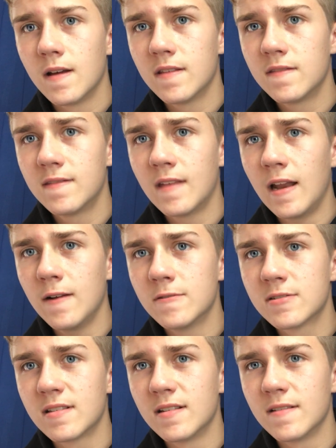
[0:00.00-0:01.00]
I thought I
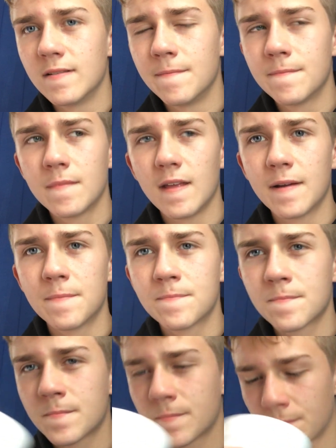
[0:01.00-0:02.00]
was gonna, like,
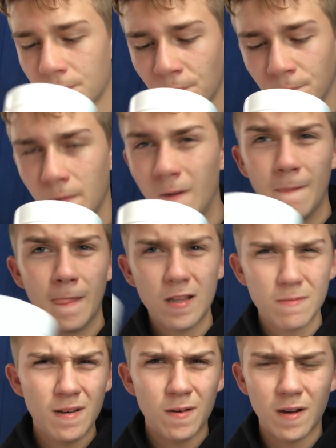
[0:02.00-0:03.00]

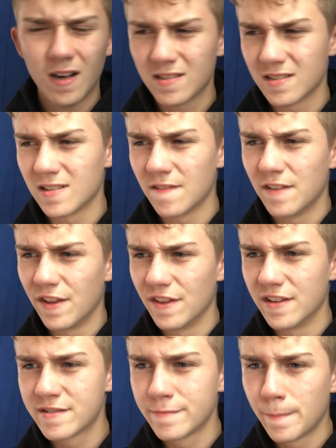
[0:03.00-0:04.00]
it's been a while since I've done
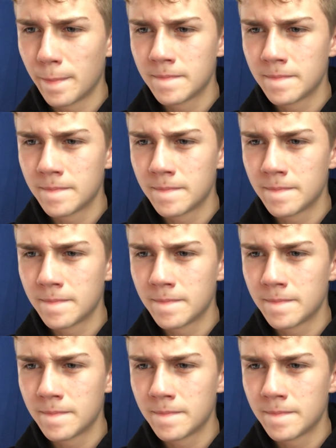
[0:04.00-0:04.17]
this.